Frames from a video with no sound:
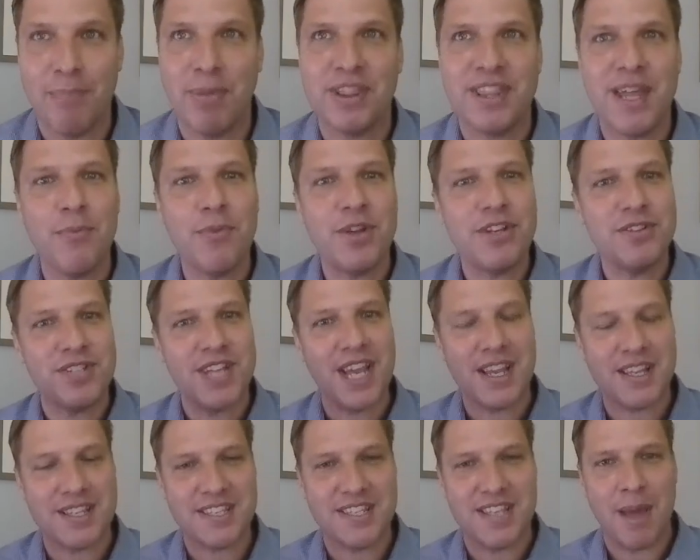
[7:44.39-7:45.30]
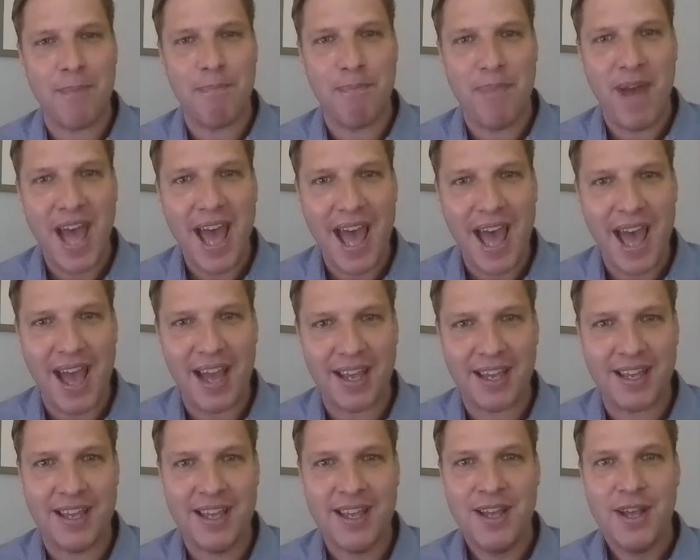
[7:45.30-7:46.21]
But then when you take a step
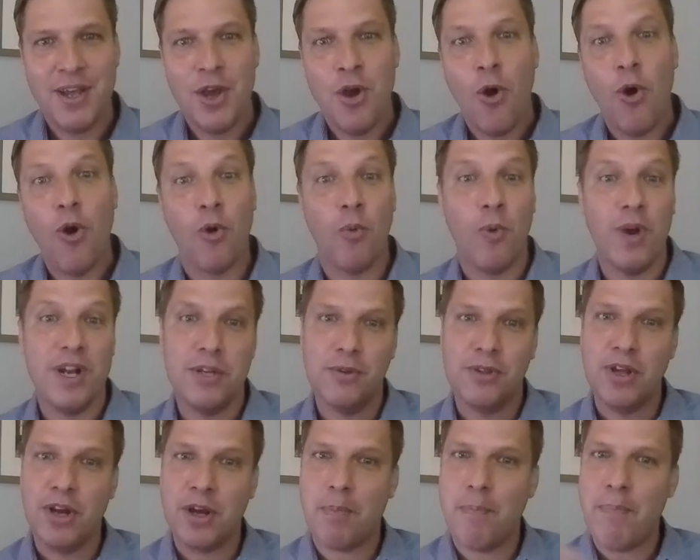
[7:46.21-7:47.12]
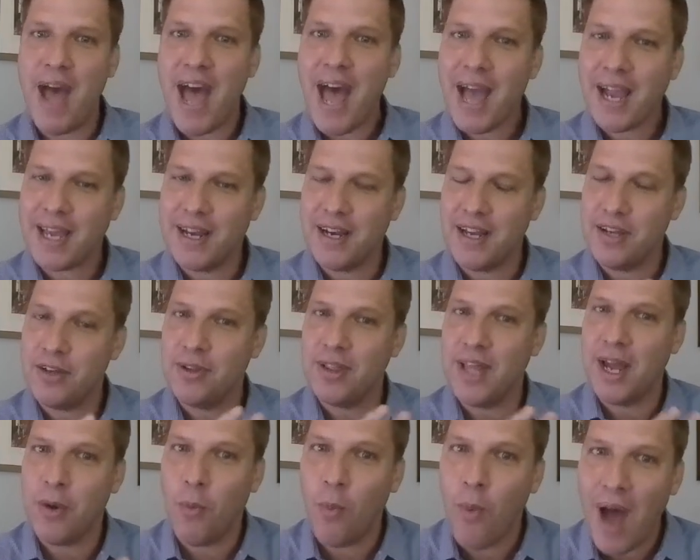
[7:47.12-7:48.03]
back, or when you look back at it, you're
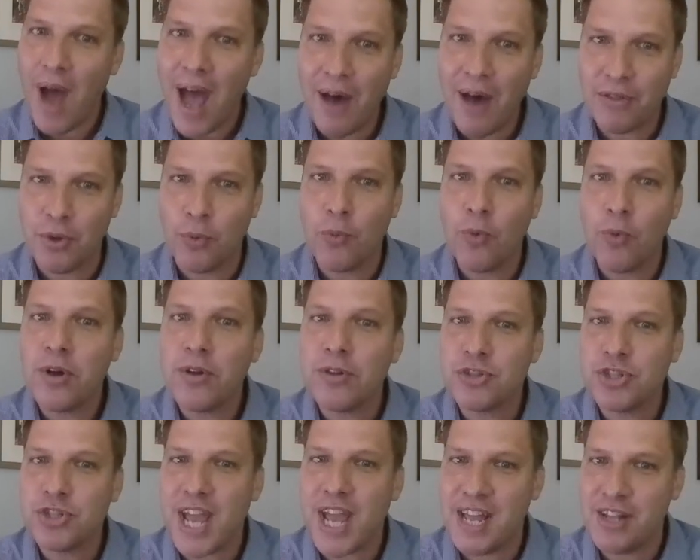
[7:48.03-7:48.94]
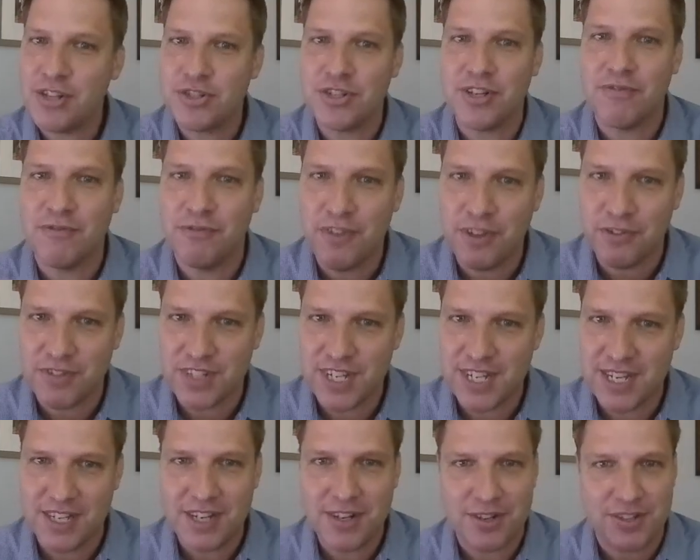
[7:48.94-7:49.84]
like, wow, the world changed in
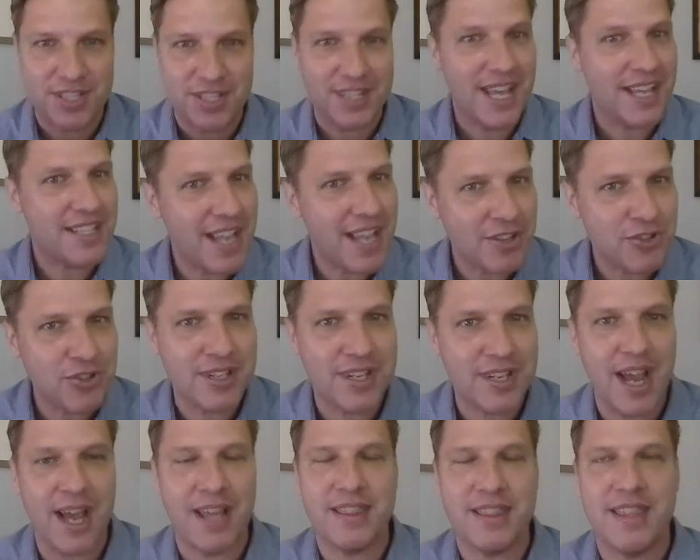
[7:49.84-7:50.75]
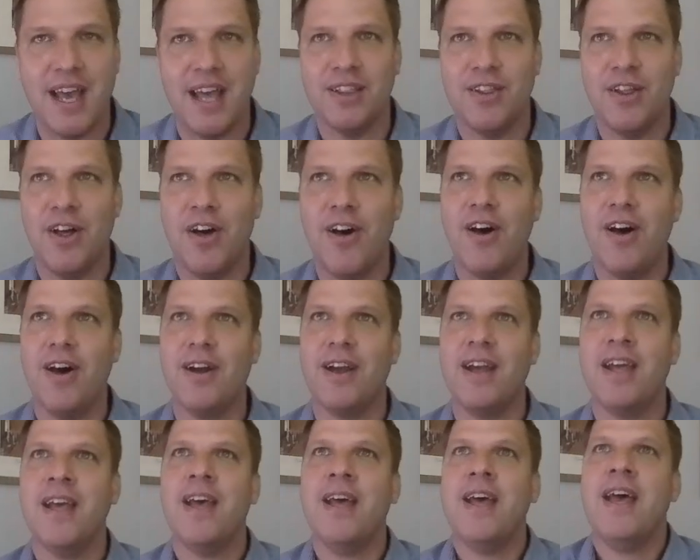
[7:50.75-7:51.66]
15 years, and that's actually not that
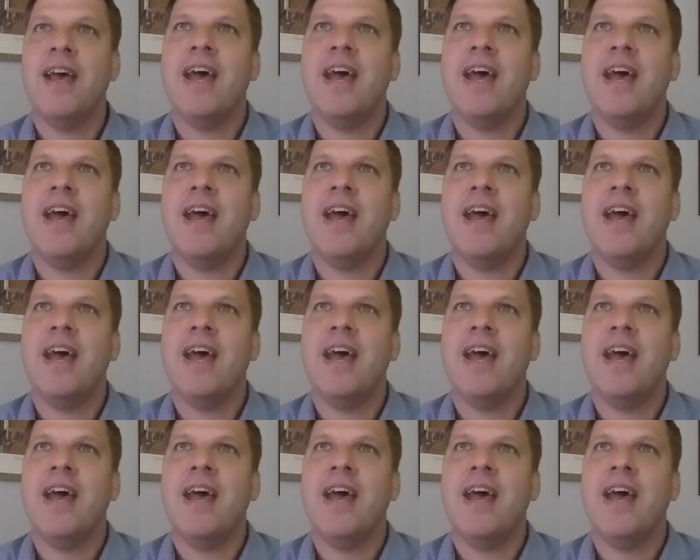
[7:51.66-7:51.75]
long.